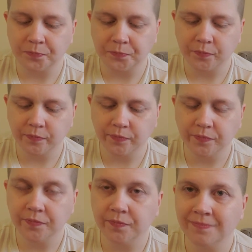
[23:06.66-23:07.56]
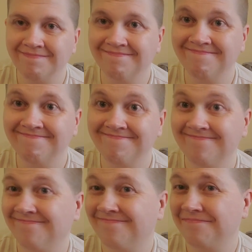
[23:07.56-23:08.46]

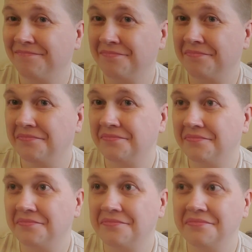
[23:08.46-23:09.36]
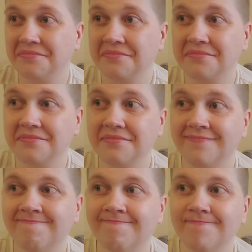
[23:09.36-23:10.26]

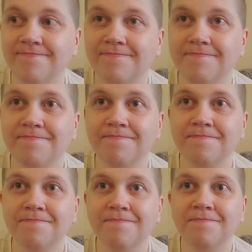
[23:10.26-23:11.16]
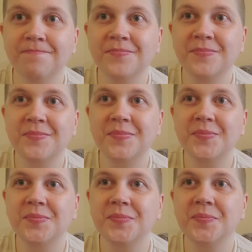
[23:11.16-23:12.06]

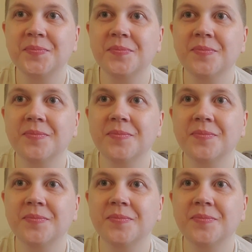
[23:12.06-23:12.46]
(silence)